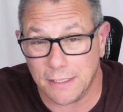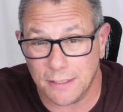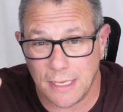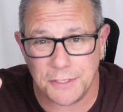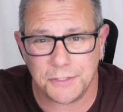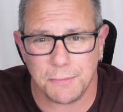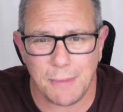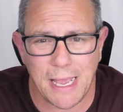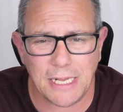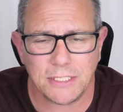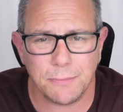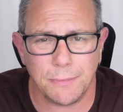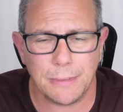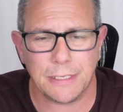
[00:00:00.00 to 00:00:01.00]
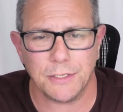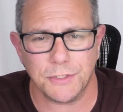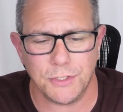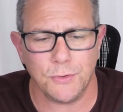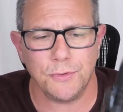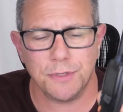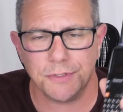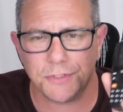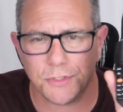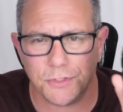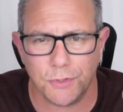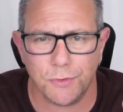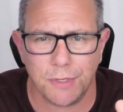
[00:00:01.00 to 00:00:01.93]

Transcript: That's the maximum it could do. This can do